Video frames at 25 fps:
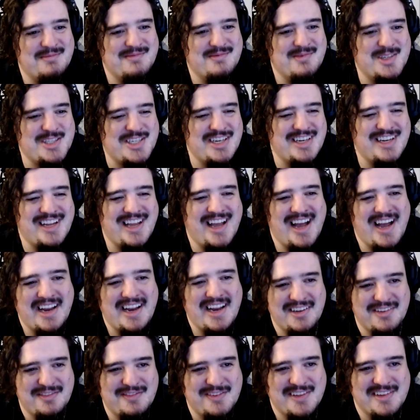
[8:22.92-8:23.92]
which it
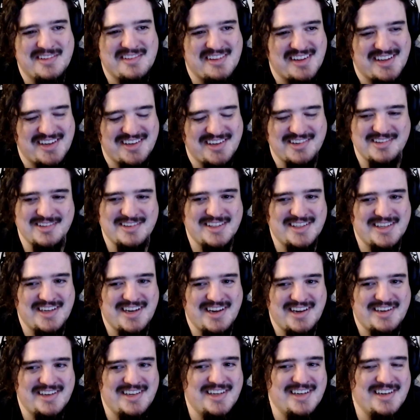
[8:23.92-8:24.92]
kind of feels like early
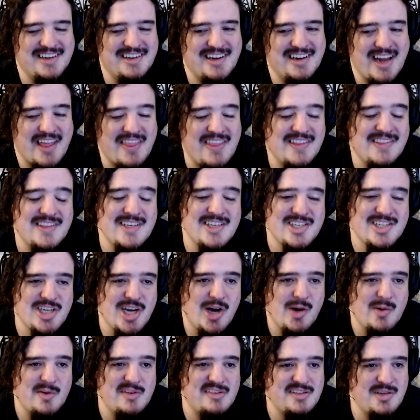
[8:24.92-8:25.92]
on here. And I think the
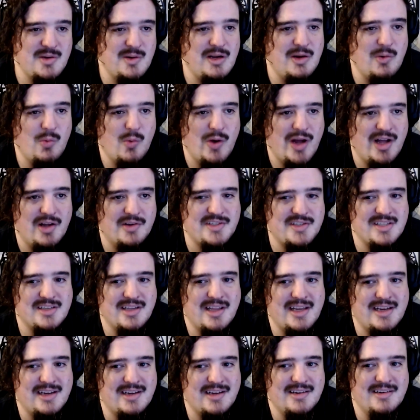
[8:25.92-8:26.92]
show is doing well to
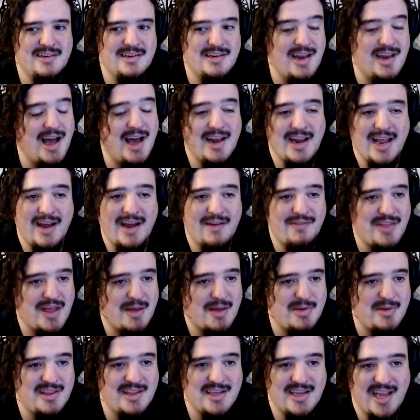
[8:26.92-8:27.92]
like not have
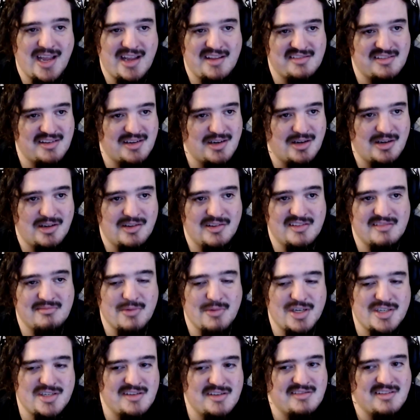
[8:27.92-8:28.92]
that be the case at all. As
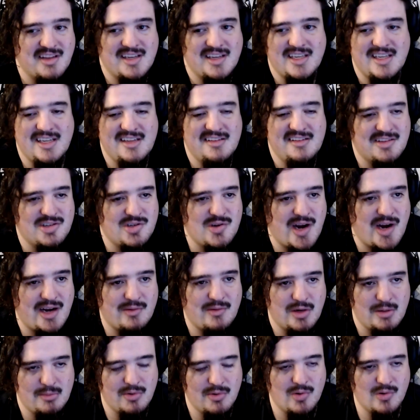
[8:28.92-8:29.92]
much as like he's the
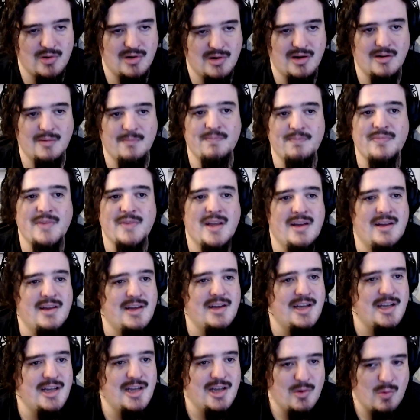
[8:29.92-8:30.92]
Dragon Reborn,
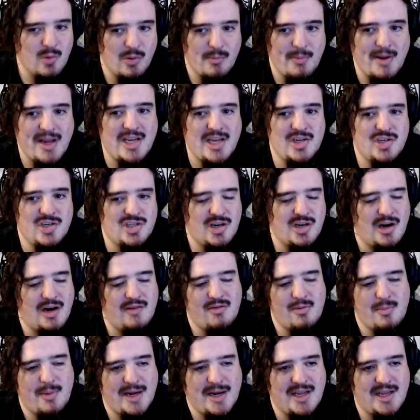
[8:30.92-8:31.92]
we're making sure
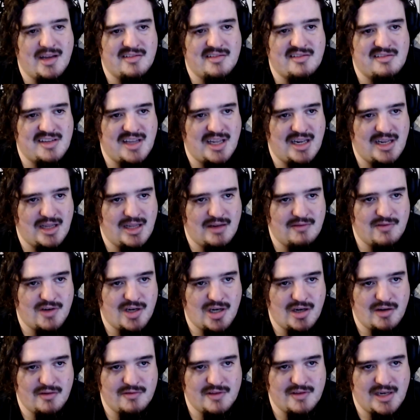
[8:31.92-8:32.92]
everybody else is getting
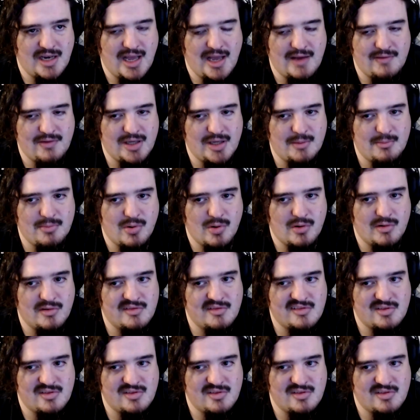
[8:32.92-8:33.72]
involved and having important